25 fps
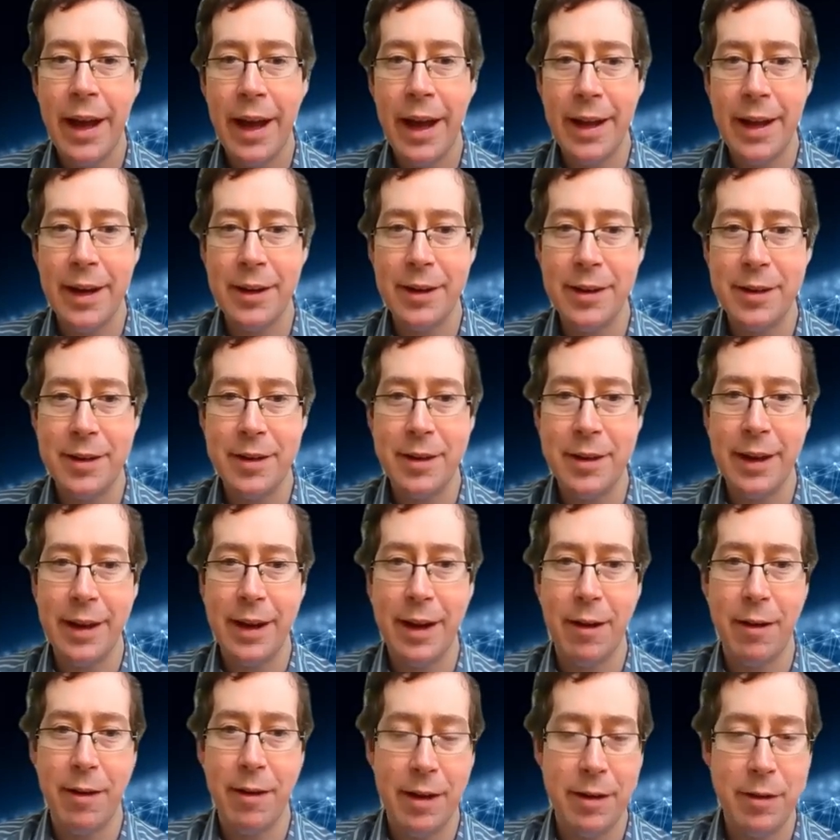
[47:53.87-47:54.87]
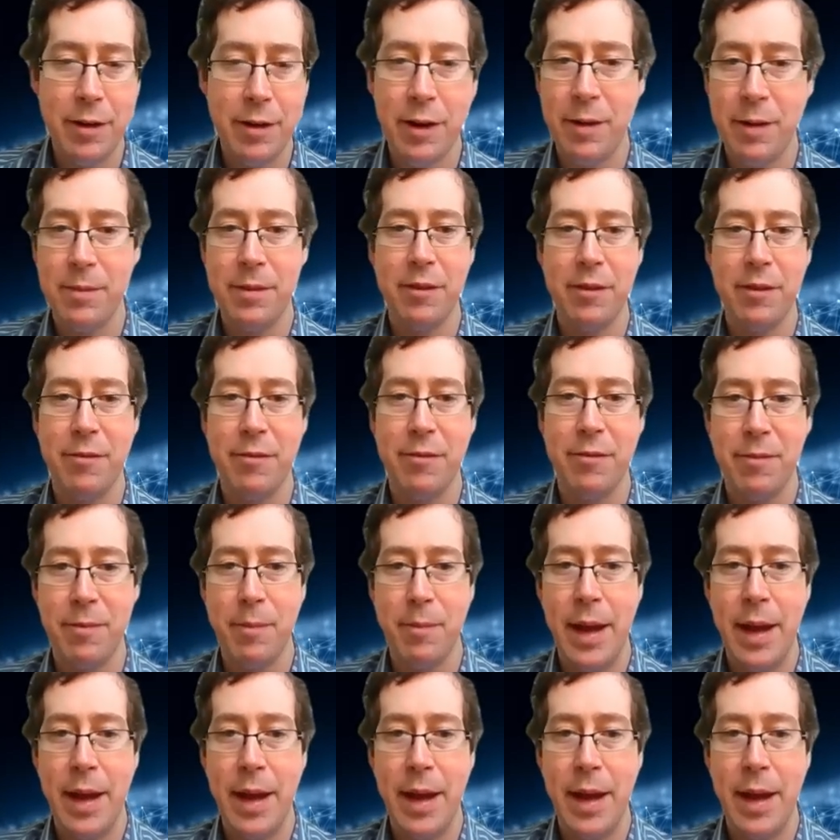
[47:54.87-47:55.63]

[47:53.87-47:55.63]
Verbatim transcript: and you know, in terms of